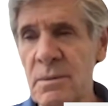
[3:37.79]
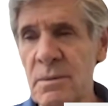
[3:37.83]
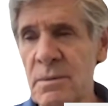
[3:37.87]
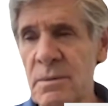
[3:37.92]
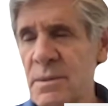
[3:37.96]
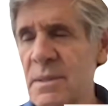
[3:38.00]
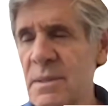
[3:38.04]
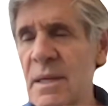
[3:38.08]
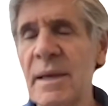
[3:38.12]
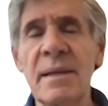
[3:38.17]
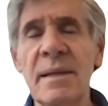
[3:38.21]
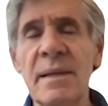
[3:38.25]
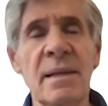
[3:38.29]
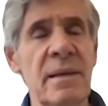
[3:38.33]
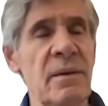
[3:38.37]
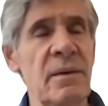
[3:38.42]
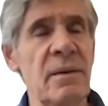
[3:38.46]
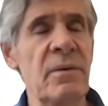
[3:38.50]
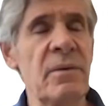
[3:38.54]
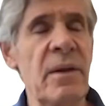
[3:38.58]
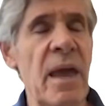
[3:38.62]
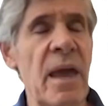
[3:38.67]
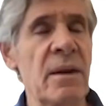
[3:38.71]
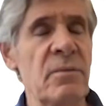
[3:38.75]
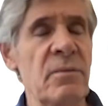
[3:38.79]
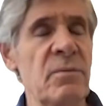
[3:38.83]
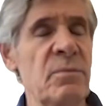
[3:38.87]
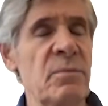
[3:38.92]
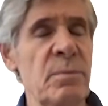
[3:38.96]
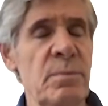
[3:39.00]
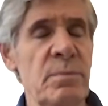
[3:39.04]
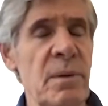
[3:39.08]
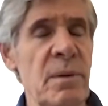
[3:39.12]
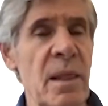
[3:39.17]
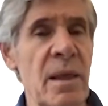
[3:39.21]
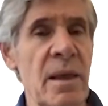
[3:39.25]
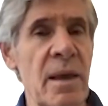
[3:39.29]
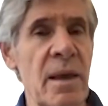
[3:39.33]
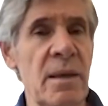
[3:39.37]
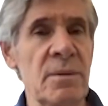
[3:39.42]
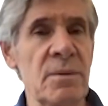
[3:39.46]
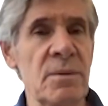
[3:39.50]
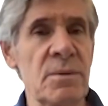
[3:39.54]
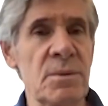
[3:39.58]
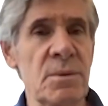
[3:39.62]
slightly ahead of plan.